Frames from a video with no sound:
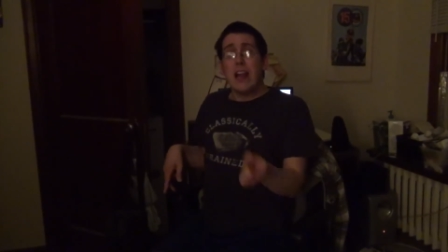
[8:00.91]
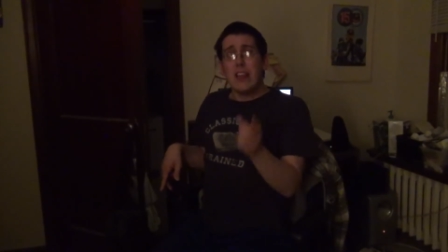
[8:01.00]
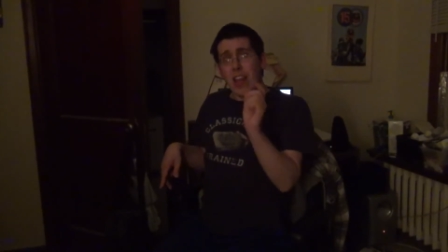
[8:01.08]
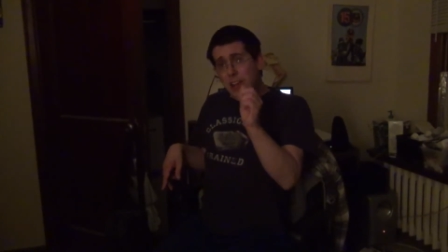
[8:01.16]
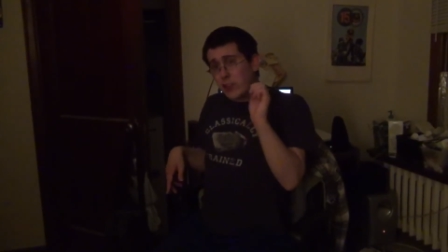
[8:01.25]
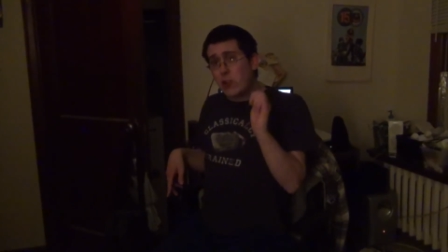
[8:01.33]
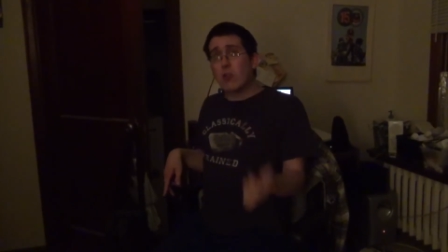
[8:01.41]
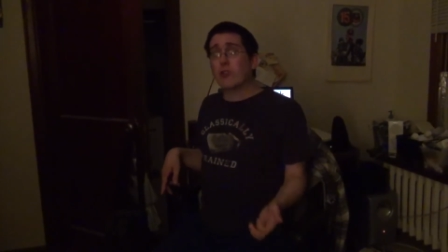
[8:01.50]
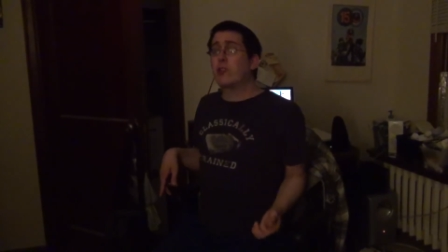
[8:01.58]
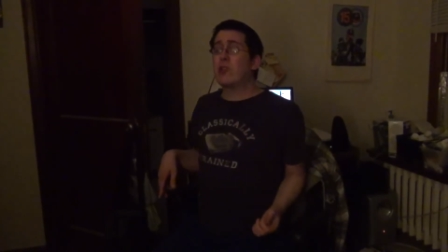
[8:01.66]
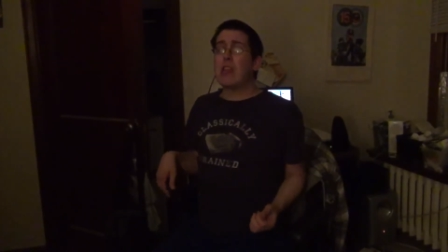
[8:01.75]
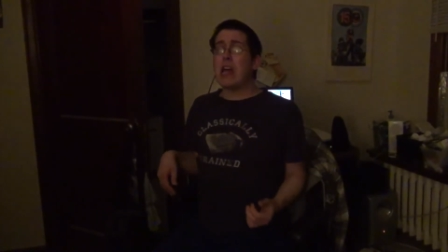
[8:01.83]
and that's
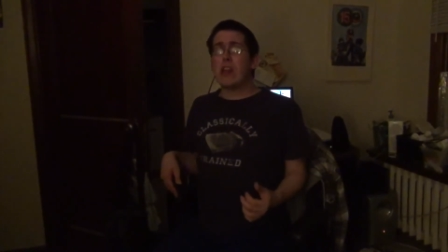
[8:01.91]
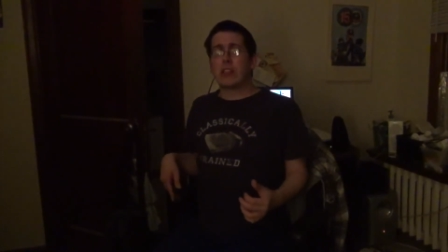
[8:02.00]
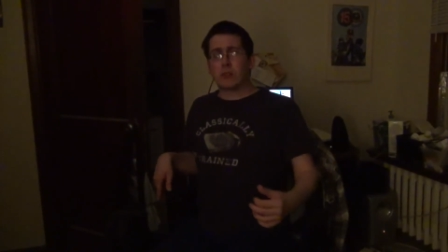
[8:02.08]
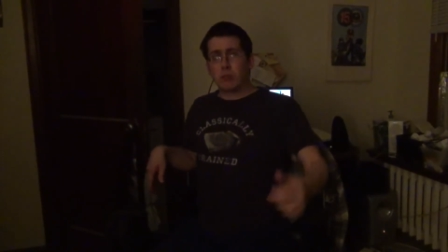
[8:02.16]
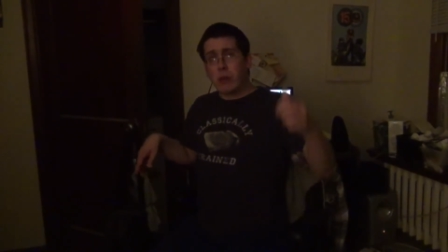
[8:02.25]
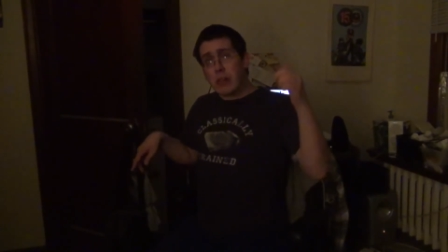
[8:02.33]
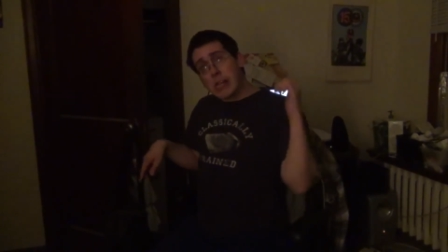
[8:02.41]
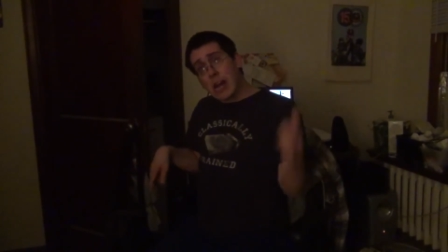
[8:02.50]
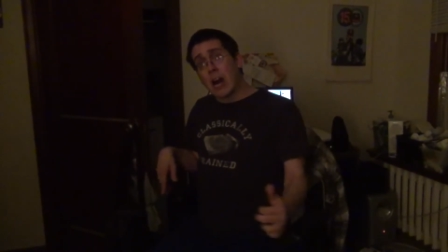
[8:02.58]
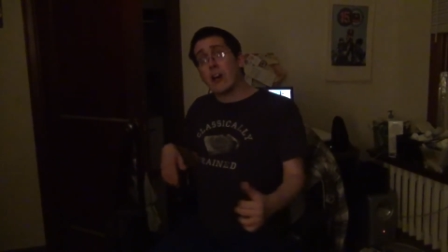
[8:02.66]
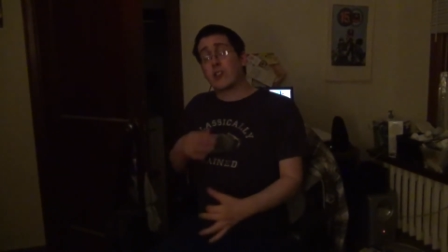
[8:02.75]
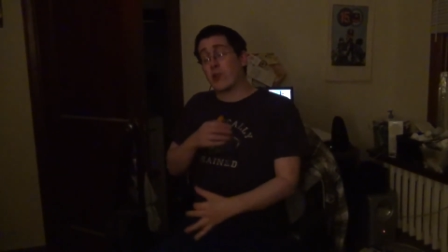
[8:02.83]
cool too. That looks really
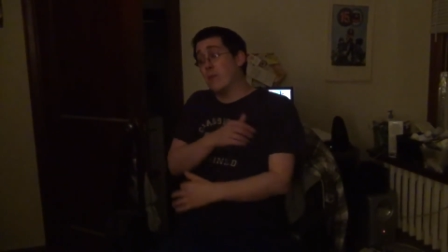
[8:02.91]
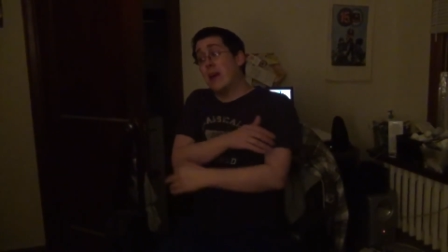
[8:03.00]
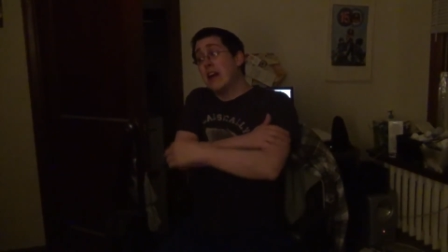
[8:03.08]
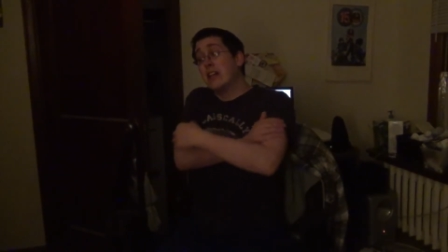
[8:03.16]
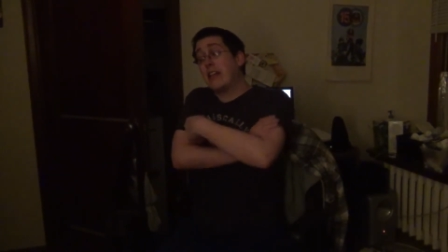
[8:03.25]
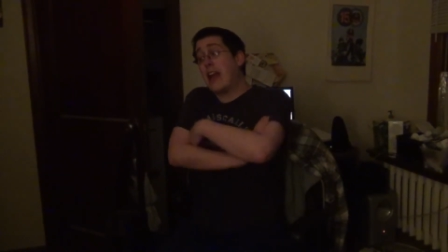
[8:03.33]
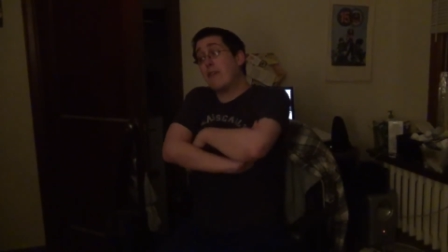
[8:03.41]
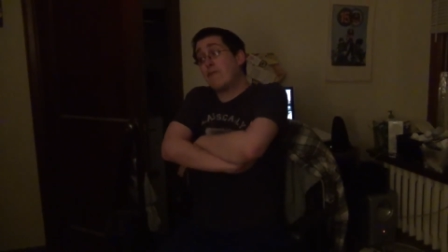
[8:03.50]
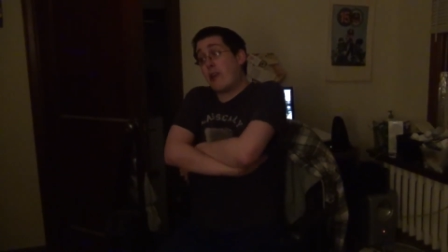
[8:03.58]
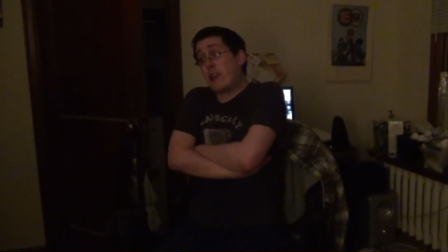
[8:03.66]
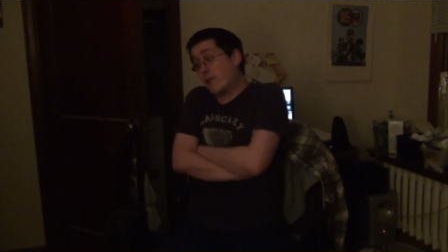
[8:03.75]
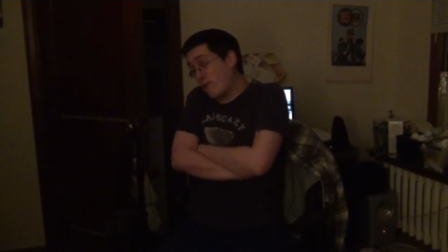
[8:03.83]
awesome. Can't
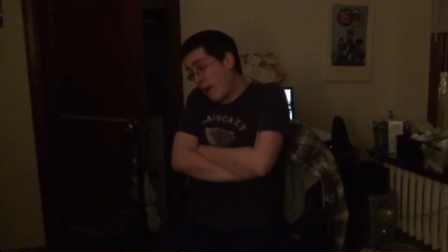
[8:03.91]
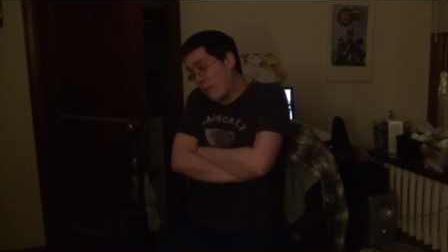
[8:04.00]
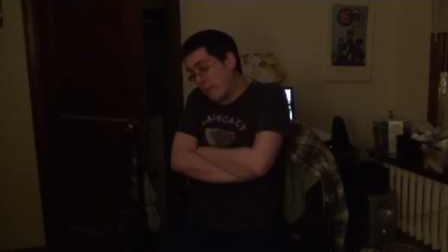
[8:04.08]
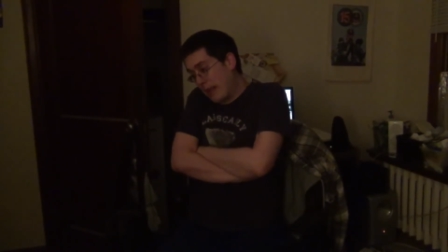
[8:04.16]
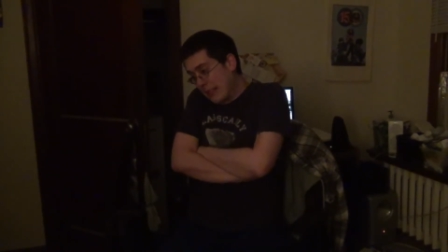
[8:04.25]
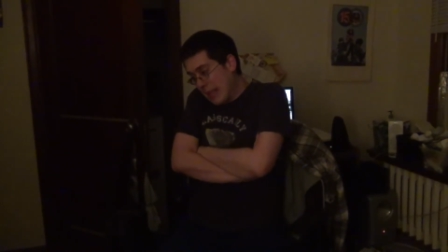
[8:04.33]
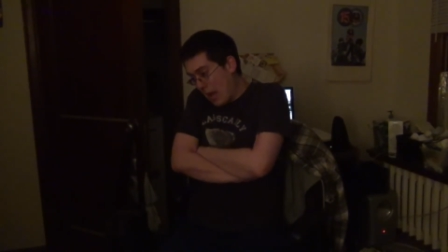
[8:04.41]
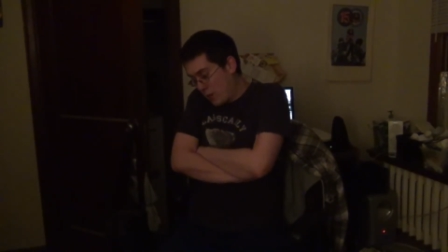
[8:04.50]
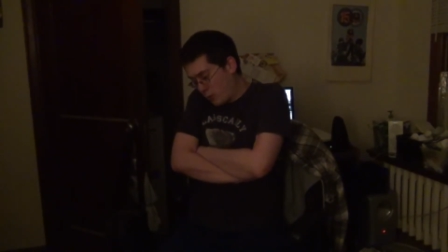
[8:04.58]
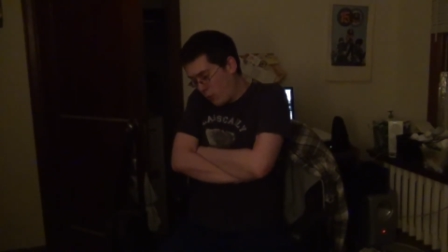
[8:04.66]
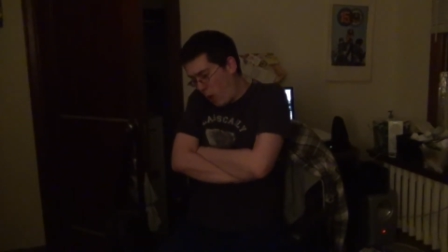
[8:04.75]
wait to try to play that as